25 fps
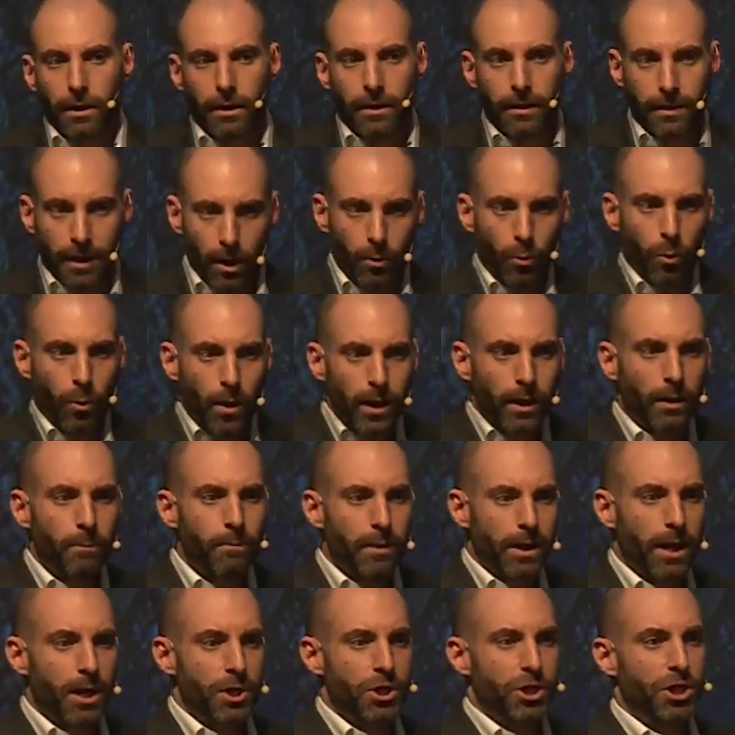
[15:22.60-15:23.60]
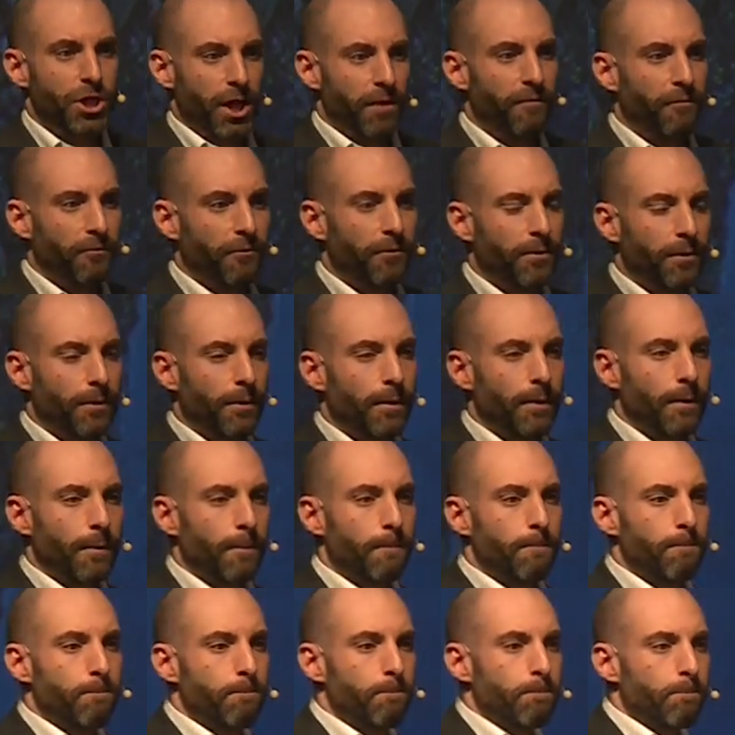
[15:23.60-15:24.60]
there will be a shift
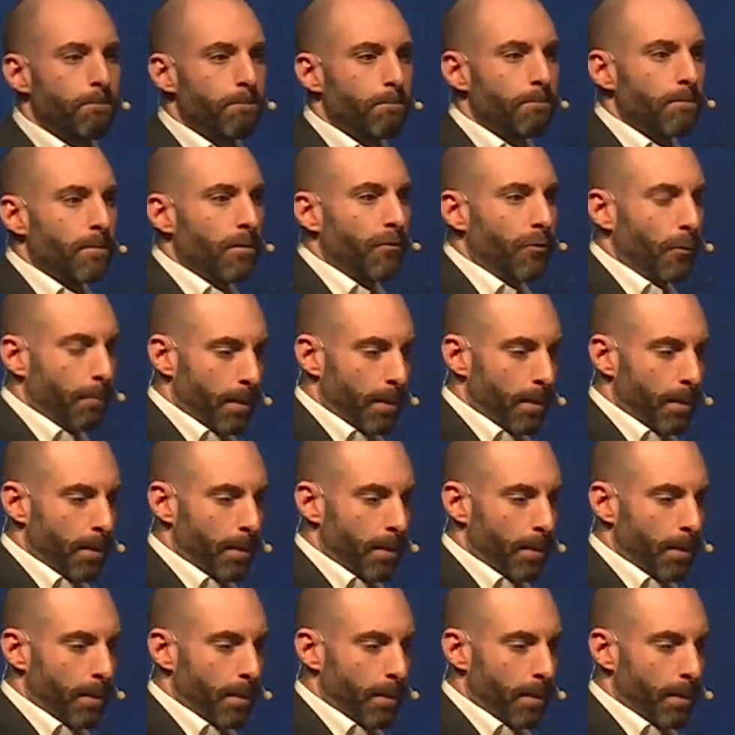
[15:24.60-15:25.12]
for